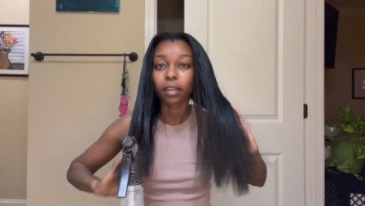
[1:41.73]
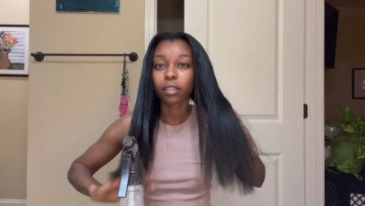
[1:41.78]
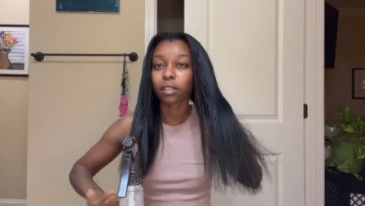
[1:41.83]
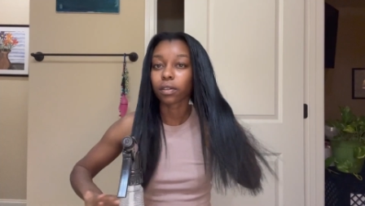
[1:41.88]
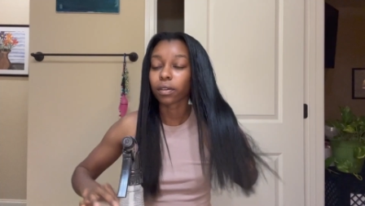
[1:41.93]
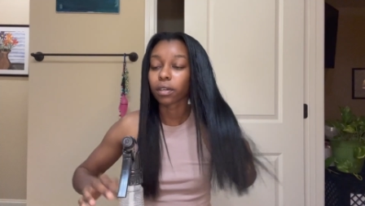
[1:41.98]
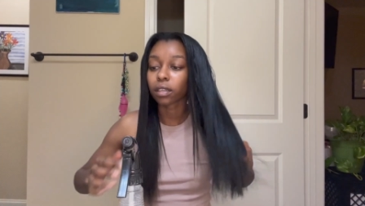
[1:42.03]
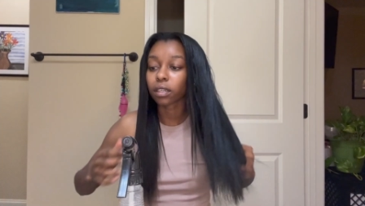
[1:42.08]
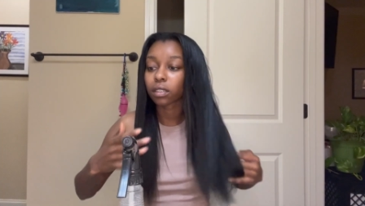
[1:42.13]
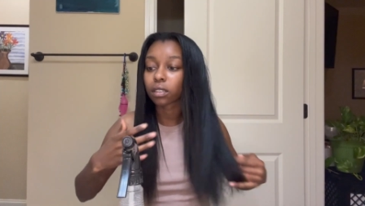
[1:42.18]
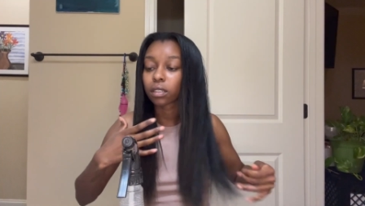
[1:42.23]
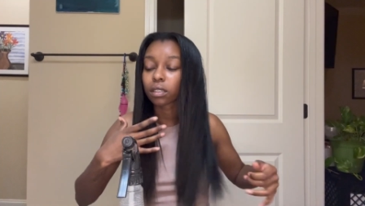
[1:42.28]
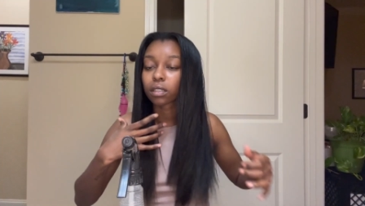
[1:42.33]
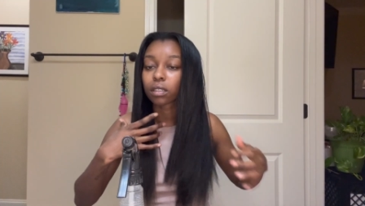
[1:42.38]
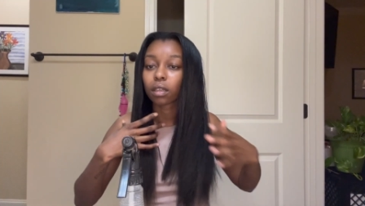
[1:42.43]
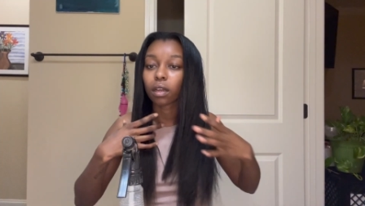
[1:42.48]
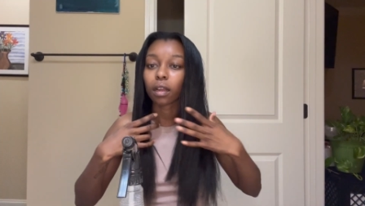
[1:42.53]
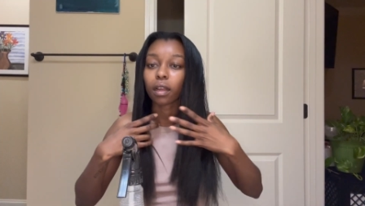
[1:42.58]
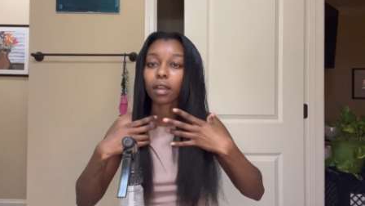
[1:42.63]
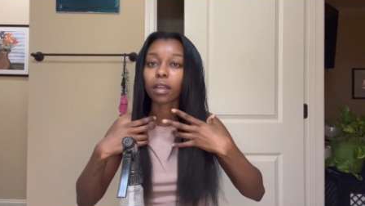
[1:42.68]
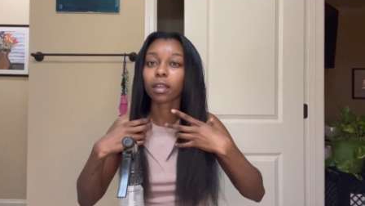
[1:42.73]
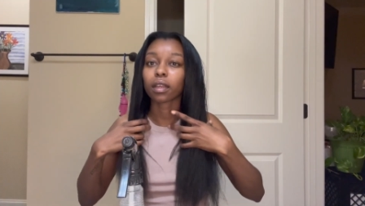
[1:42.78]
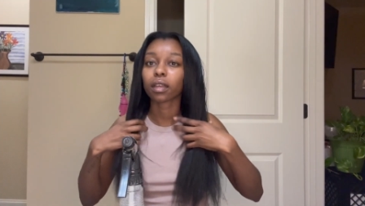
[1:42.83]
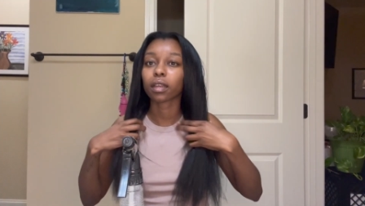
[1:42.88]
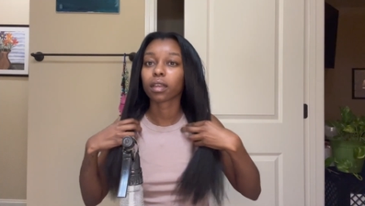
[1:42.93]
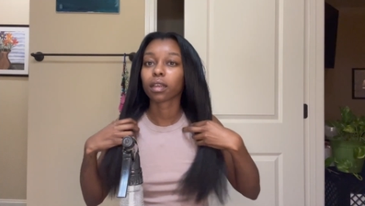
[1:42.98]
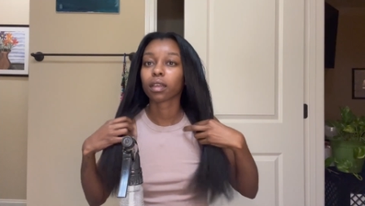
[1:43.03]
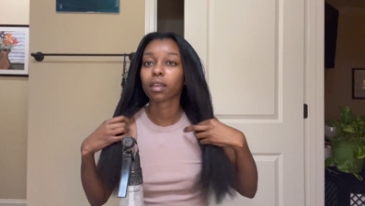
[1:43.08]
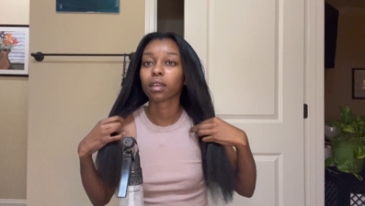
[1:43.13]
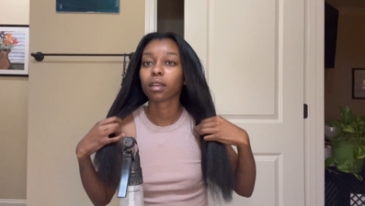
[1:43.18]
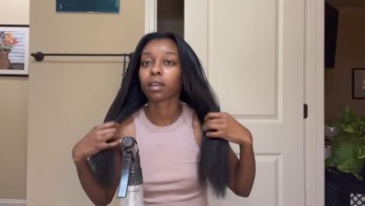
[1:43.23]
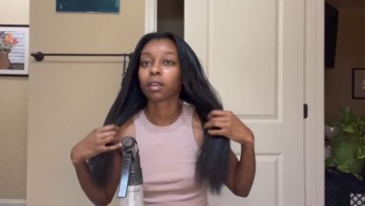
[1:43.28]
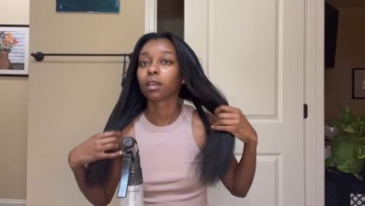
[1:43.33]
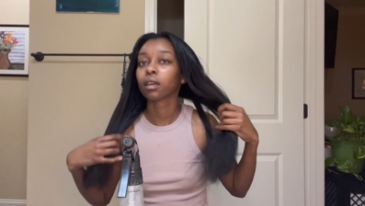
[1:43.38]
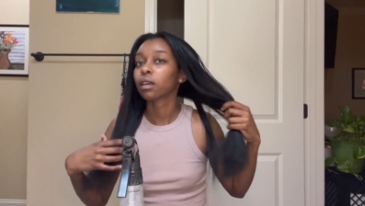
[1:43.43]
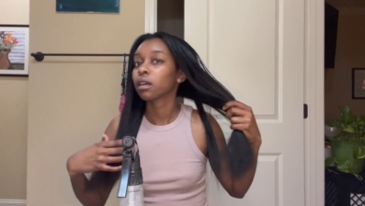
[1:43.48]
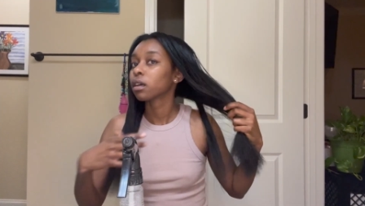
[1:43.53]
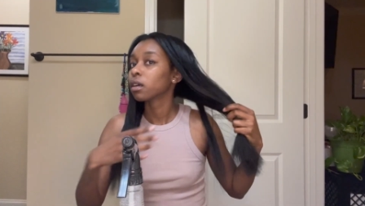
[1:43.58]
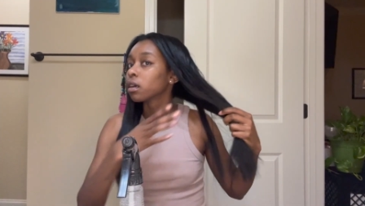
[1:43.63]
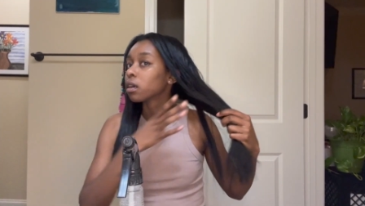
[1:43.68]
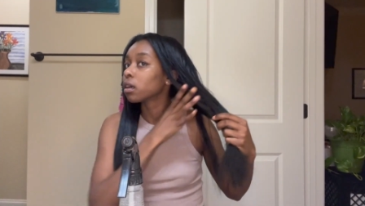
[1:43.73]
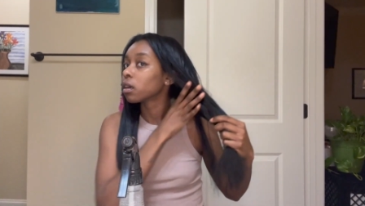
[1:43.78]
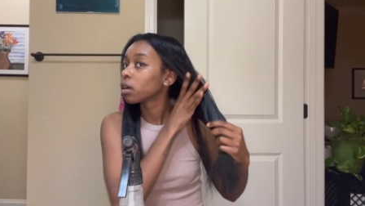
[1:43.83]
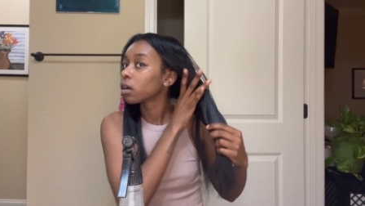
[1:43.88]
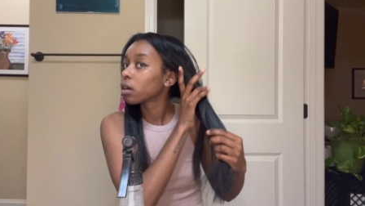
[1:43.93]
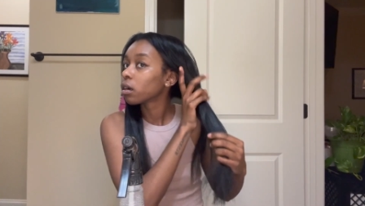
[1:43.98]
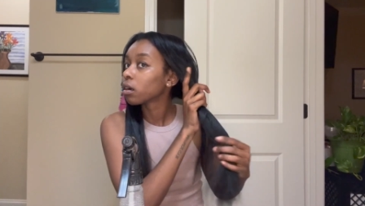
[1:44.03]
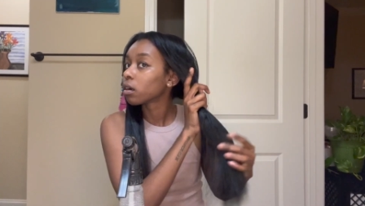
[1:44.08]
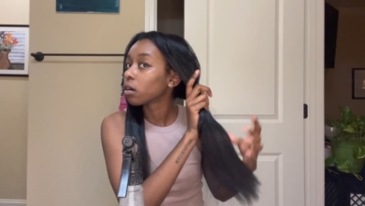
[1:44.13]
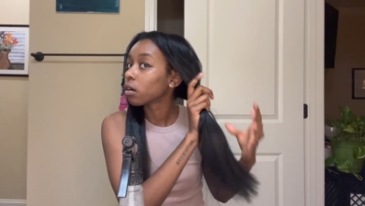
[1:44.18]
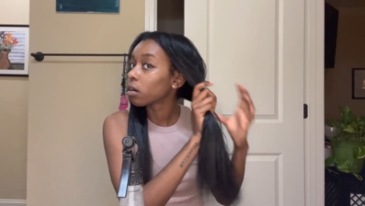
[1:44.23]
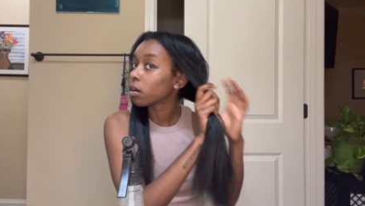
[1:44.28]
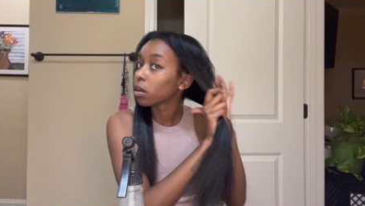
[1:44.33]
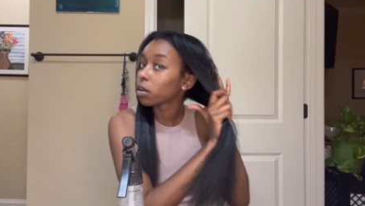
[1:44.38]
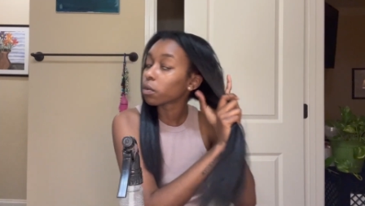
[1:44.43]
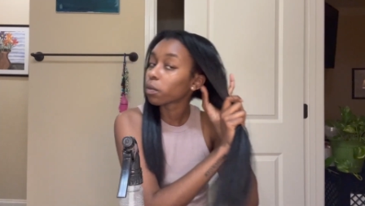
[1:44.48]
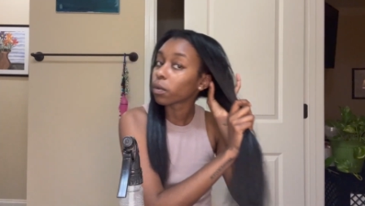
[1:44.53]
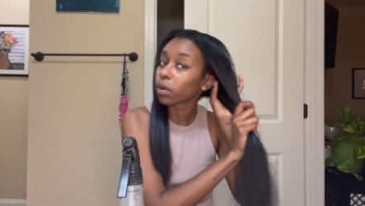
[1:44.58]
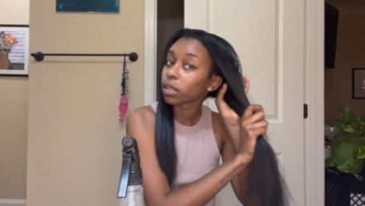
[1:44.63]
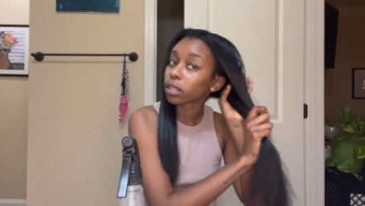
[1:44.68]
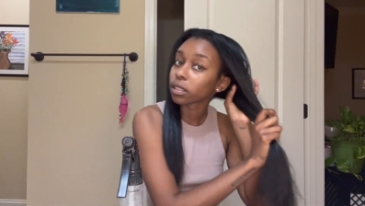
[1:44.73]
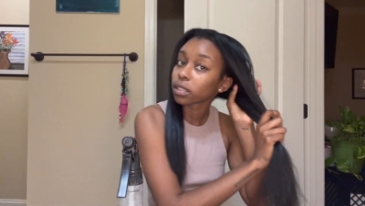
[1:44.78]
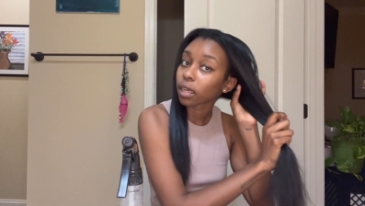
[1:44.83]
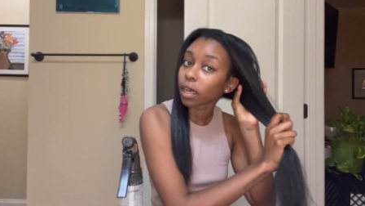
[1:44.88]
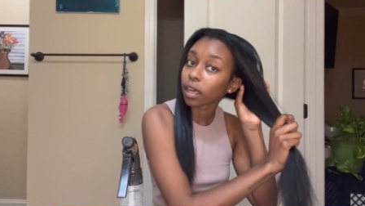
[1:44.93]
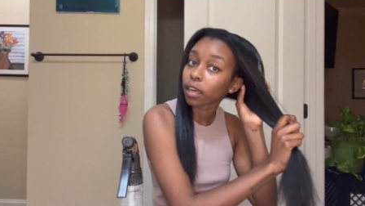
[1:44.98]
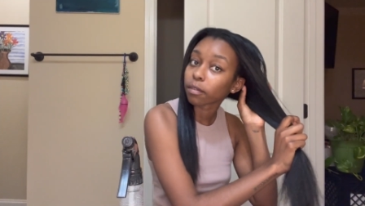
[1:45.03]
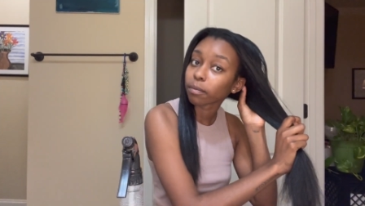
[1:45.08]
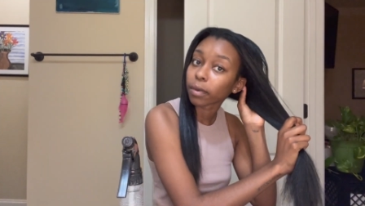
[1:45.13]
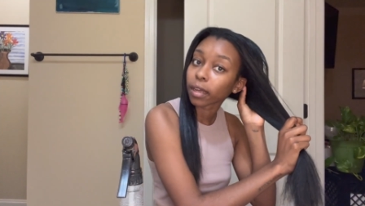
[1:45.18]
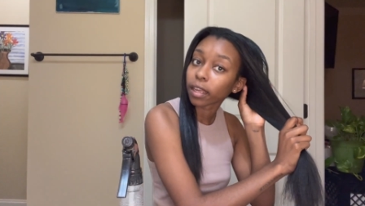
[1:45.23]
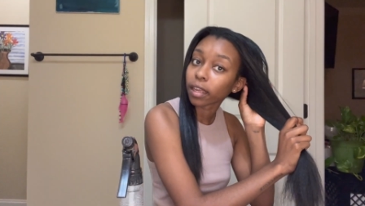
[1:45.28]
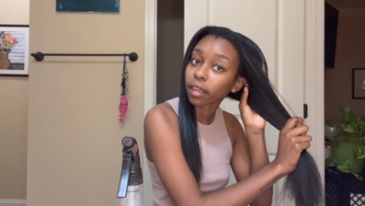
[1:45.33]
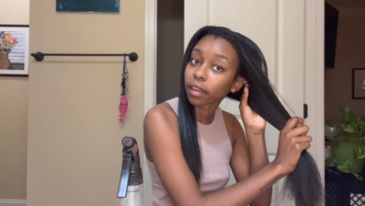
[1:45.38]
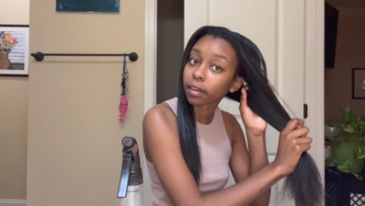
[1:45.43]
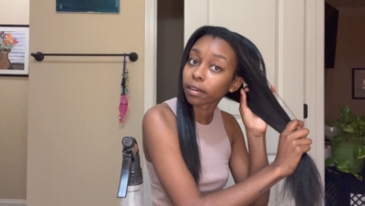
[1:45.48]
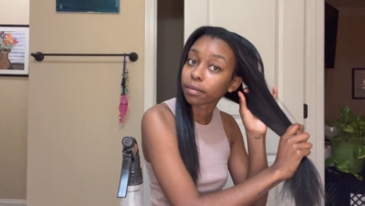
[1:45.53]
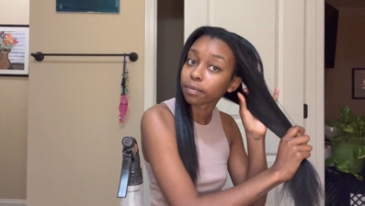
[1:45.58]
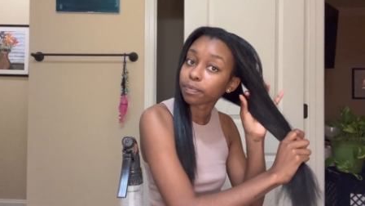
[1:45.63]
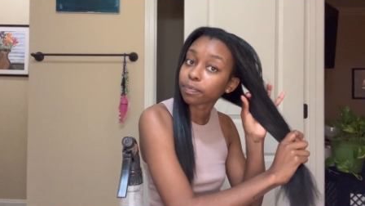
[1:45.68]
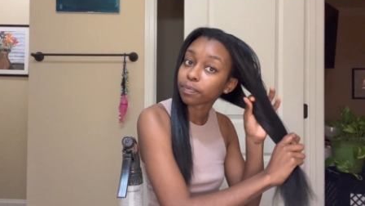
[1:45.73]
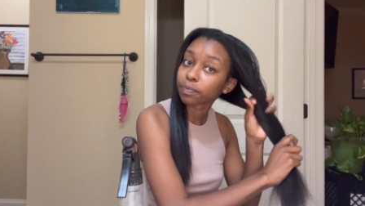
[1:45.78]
so we're gonna start on one side of my hair.